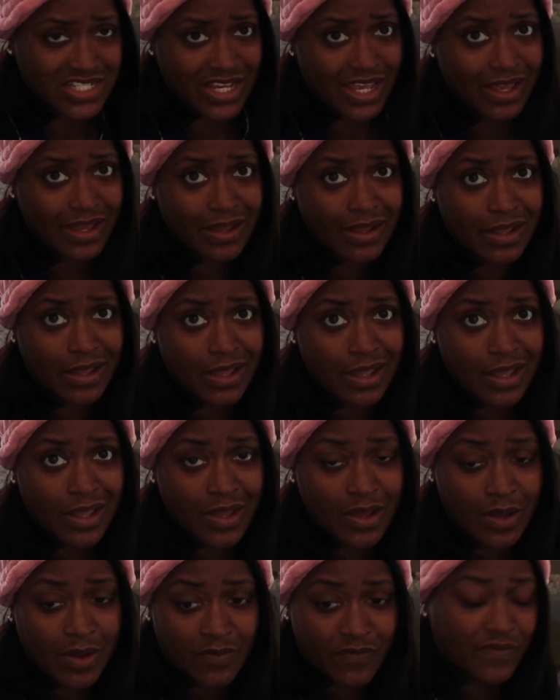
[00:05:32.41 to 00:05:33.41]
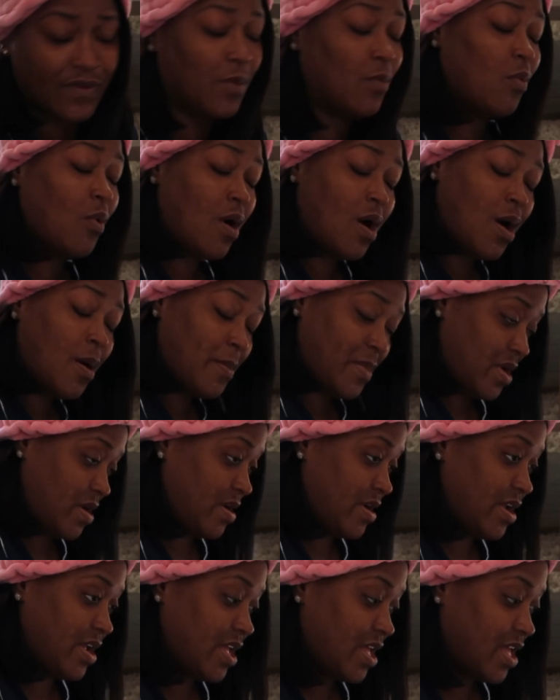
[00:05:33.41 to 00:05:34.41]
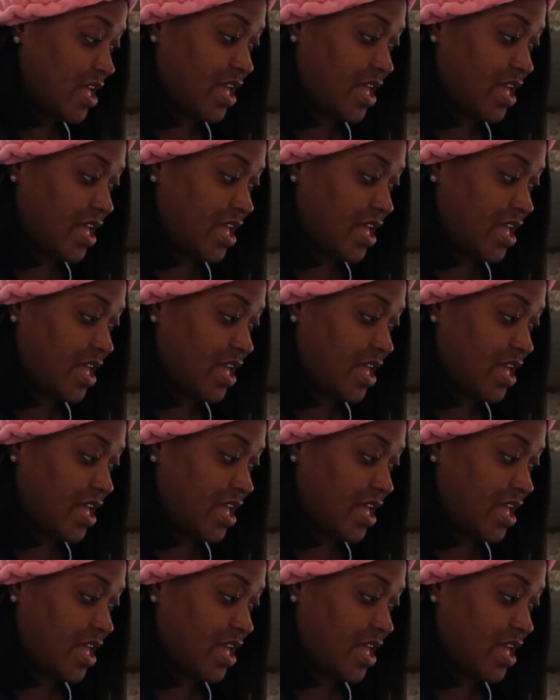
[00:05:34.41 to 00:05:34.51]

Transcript: jet from Walmart